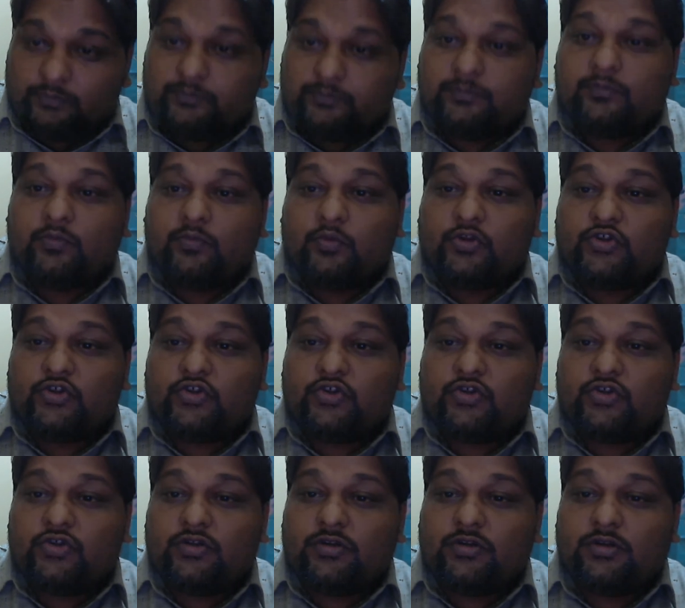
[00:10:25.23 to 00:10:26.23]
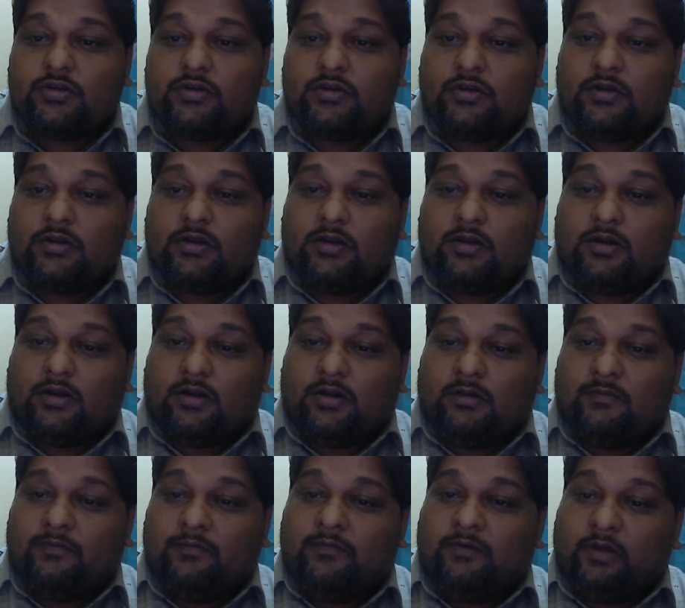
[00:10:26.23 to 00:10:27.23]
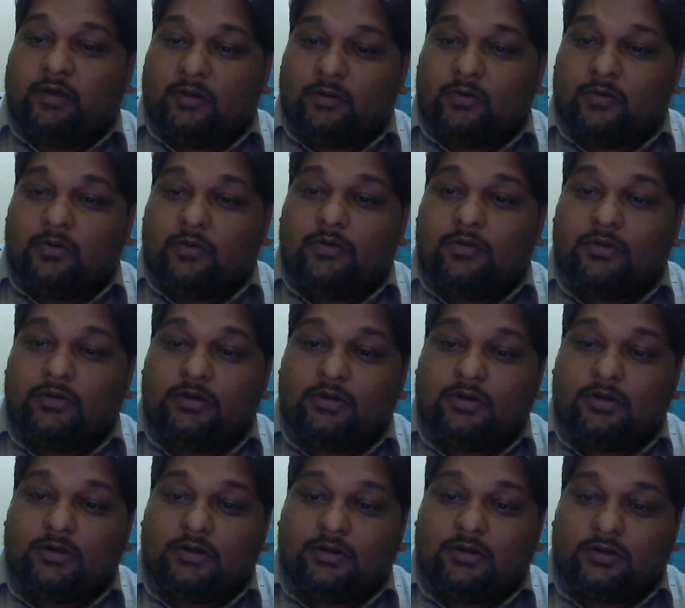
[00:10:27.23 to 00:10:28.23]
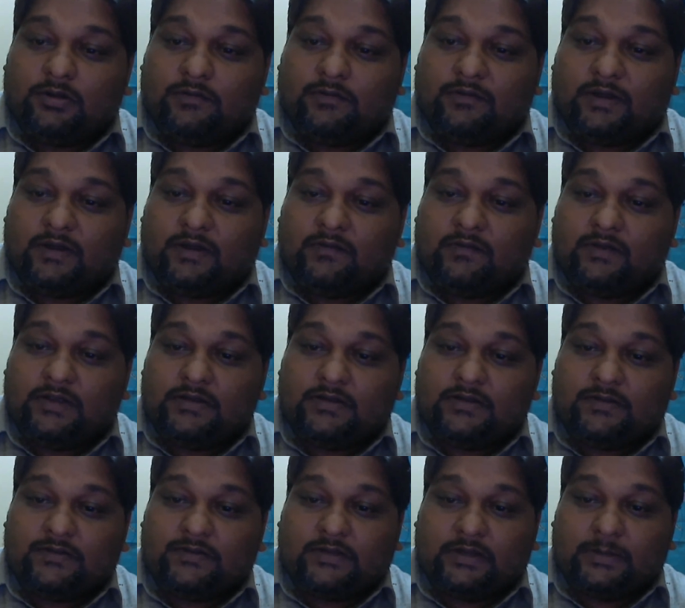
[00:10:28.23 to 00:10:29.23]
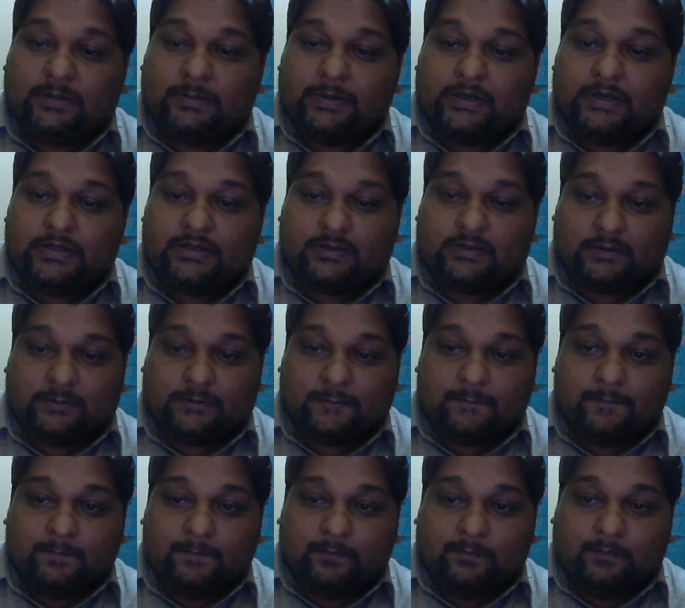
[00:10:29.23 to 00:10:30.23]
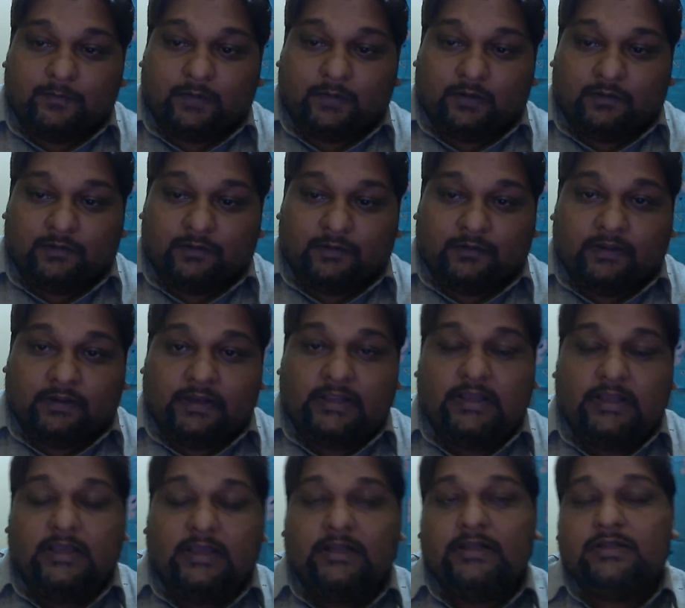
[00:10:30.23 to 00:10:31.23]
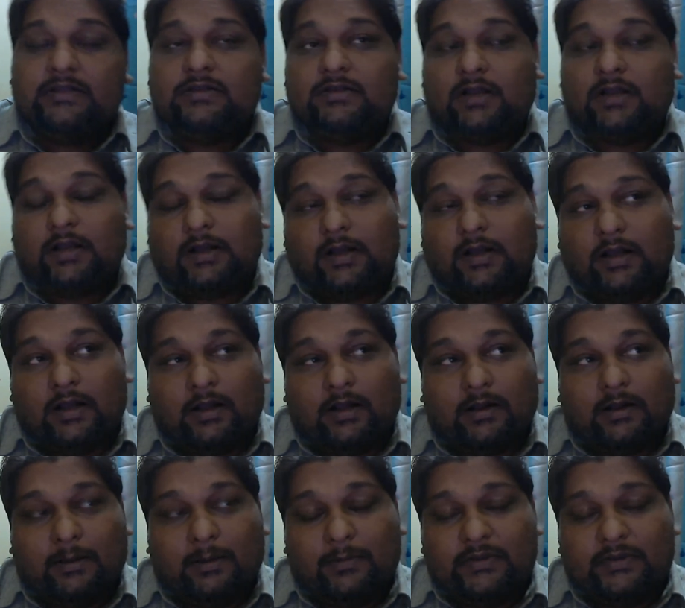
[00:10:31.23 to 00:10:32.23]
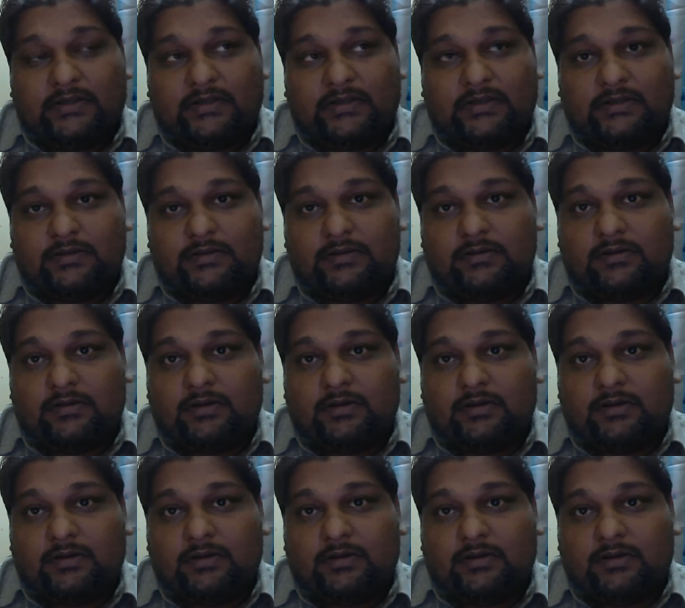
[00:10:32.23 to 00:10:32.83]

which follow the 5 days of celebration of Diwali. It is I must